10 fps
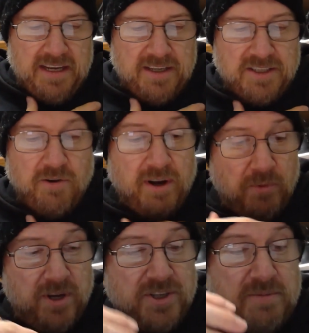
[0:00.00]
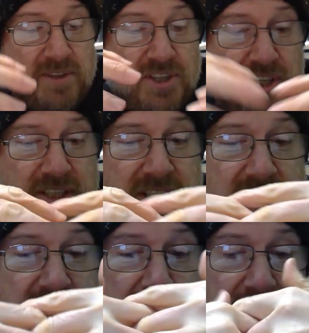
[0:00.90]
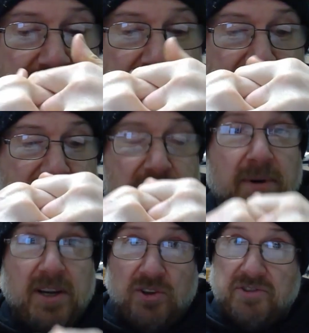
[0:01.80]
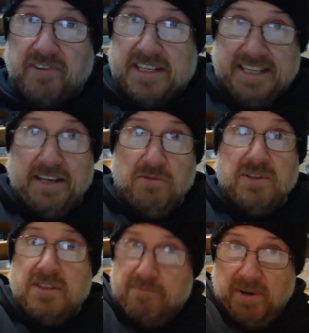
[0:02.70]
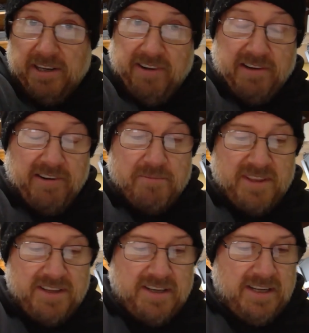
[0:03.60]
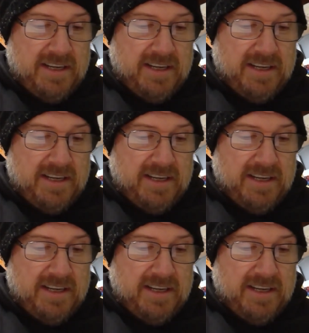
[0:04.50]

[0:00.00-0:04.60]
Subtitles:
So I worship the justice and protection by honouring the elders, my great-grandmother.